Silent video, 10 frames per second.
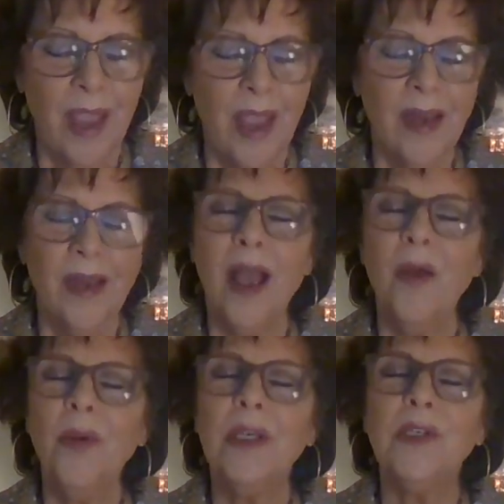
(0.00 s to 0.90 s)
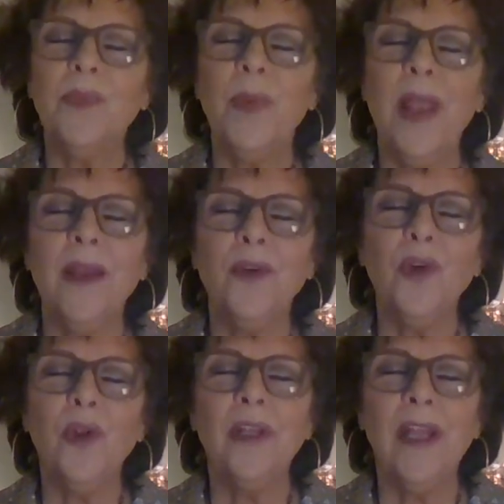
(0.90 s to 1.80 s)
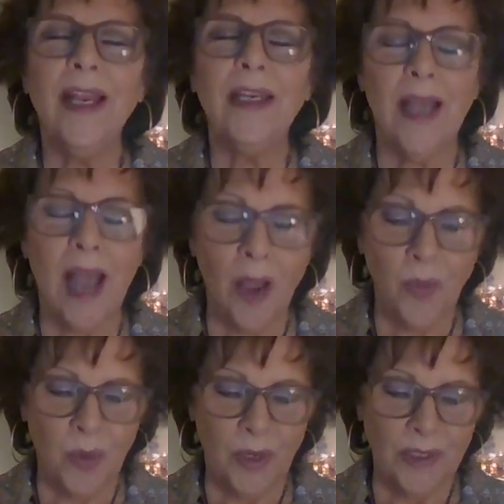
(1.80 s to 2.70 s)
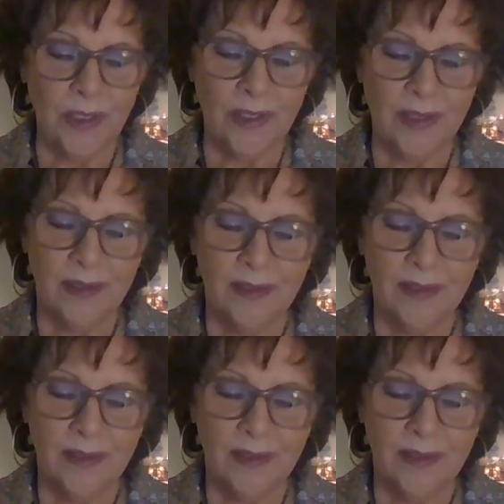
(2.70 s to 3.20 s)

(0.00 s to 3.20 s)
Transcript: And now expand your light outwards